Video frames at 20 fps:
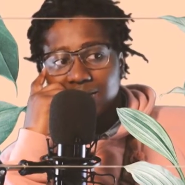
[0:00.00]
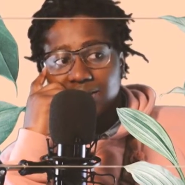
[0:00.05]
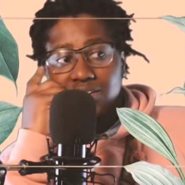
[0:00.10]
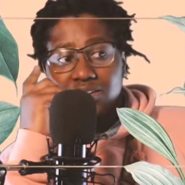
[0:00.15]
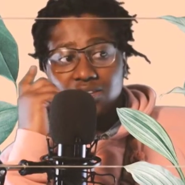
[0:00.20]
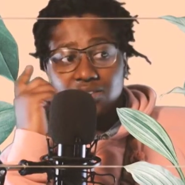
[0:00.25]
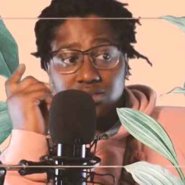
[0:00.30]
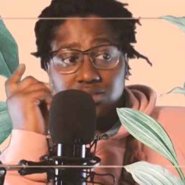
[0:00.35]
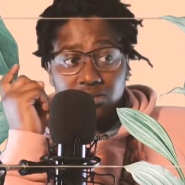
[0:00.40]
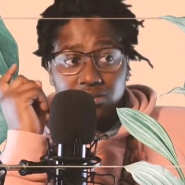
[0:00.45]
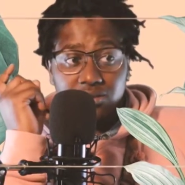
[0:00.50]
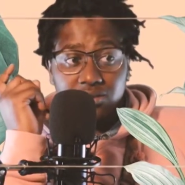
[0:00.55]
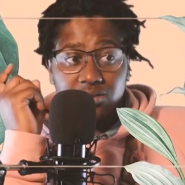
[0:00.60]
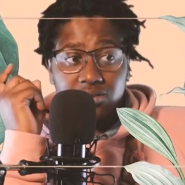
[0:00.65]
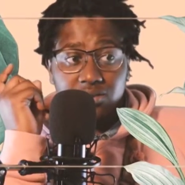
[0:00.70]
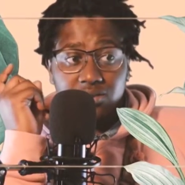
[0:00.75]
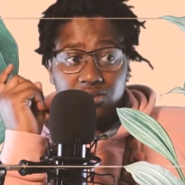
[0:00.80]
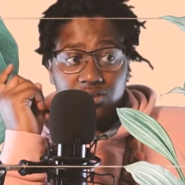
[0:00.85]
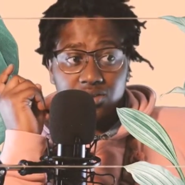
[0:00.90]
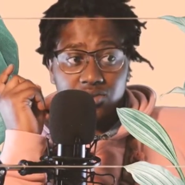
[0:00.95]
Either
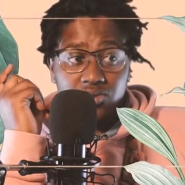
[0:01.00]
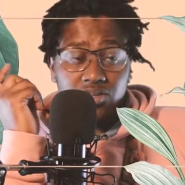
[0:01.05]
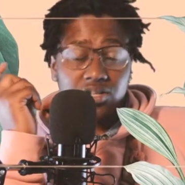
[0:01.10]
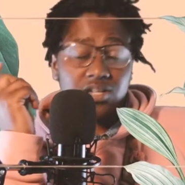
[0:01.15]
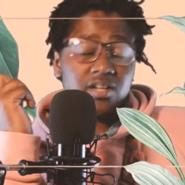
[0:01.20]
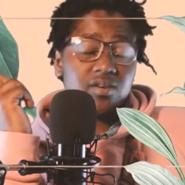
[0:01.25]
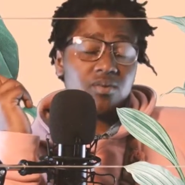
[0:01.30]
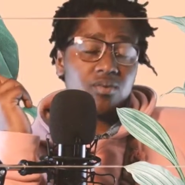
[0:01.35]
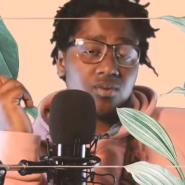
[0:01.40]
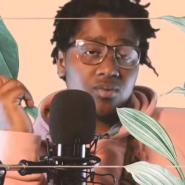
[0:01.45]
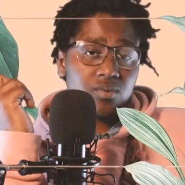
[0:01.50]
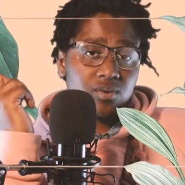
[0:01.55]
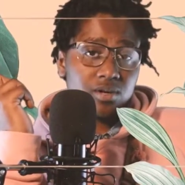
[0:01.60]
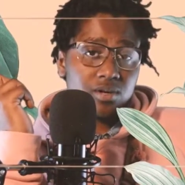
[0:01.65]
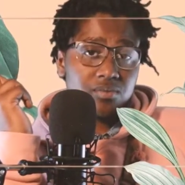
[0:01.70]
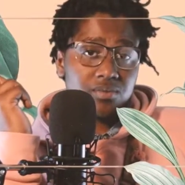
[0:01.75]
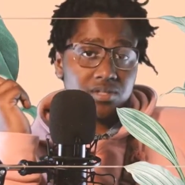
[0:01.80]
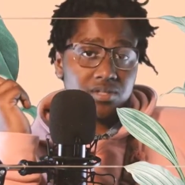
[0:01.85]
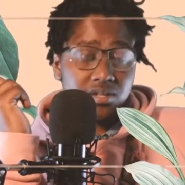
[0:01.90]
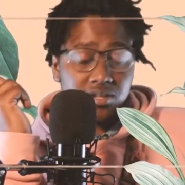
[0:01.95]
you relate with what
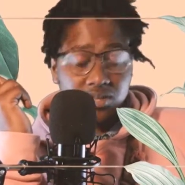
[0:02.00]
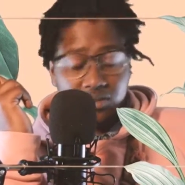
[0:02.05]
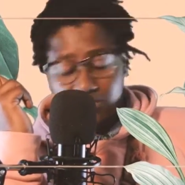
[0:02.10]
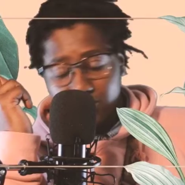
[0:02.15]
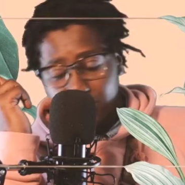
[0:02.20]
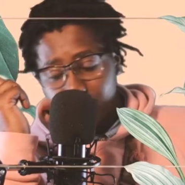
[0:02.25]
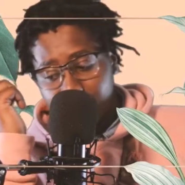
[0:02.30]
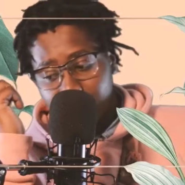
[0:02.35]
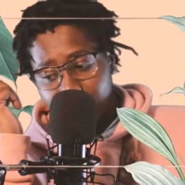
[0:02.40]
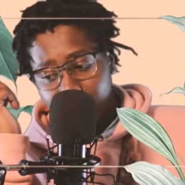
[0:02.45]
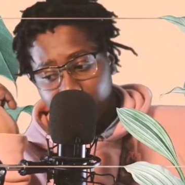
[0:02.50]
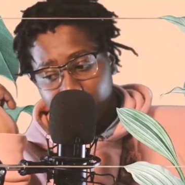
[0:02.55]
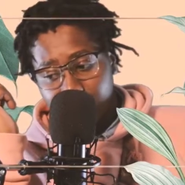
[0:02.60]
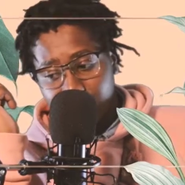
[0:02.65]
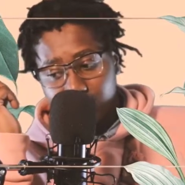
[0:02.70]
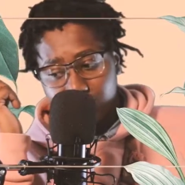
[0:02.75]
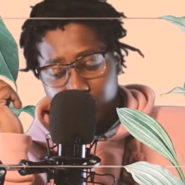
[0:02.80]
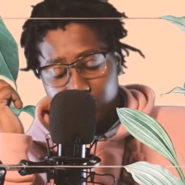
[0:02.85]
I'm saying right now,